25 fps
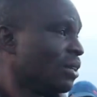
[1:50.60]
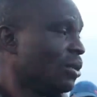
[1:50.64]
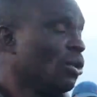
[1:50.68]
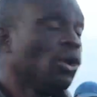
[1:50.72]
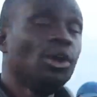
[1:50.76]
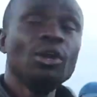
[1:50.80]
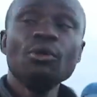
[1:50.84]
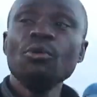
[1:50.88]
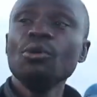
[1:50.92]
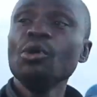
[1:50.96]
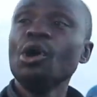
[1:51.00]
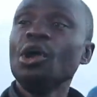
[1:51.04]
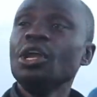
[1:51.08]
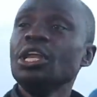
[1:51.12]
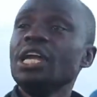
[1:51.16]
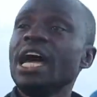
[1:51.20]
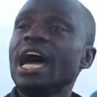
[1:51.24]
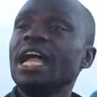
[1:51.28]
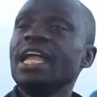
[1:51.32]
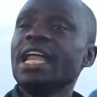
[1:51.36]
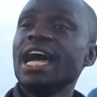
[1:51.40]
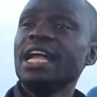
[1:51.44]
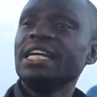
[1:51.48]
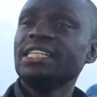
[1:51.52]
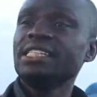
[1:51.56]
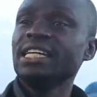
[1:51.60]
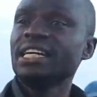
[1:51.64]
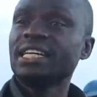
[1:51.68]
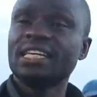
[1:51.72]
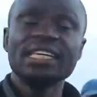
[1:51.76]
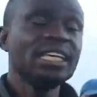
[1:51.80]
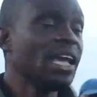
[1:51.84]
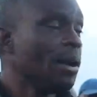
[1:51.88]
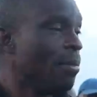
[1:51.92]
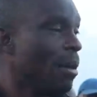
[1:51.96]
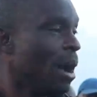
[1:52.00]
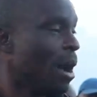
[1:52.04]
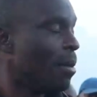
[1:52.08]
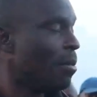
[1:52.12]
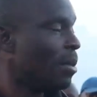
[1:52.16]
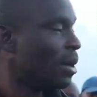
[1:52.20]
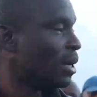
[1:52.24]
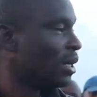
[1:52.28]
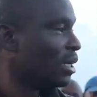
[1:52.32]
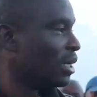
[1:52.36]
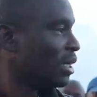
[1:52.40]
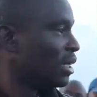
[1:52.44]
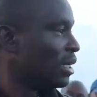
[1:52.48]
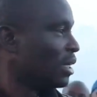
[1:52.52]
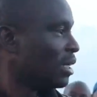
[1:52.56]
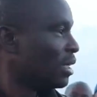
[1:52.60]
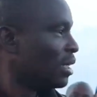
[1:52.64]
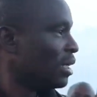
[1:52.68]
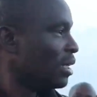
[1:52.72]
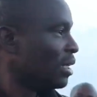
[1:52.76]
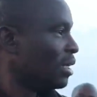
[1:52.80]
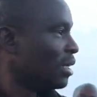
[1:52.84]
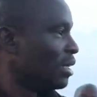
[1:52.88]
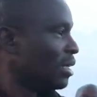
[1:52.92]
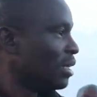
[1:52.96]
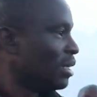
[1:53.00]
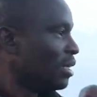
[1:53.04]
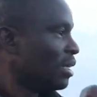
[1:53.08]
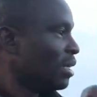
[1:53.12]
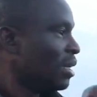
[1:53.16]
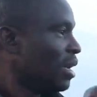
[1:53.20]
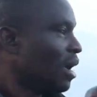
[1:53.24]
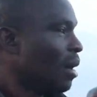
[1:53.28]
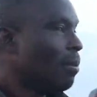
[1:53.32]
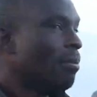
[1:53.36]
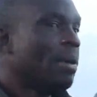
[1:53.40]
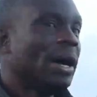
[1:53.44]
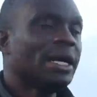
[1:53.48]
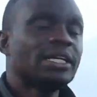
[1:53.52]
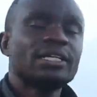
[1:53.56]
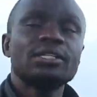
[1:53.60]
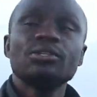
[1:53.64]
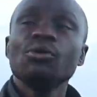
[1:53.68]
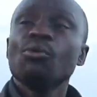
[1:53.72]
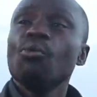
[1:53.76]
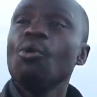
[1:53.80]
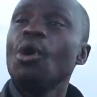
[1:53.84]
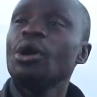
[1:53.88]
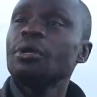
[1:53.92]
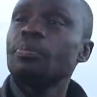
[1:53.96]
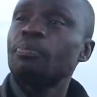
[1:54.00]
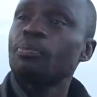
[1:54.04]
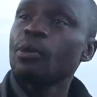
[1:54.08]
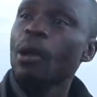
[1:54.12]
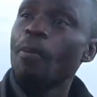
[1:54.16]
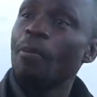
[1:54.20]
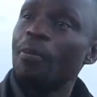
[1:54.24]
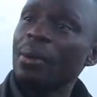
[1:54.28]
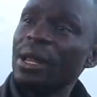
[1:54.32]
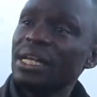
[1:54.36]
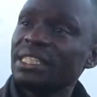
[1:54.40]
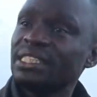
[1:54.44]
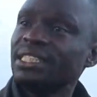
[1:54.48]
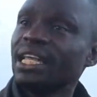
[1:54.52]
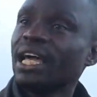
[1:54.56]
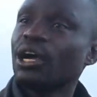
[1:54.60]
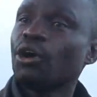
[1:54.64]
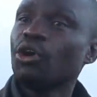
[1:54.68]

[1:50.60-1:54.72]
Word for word: Only, we only had handshake here, Bab. But the, what propels the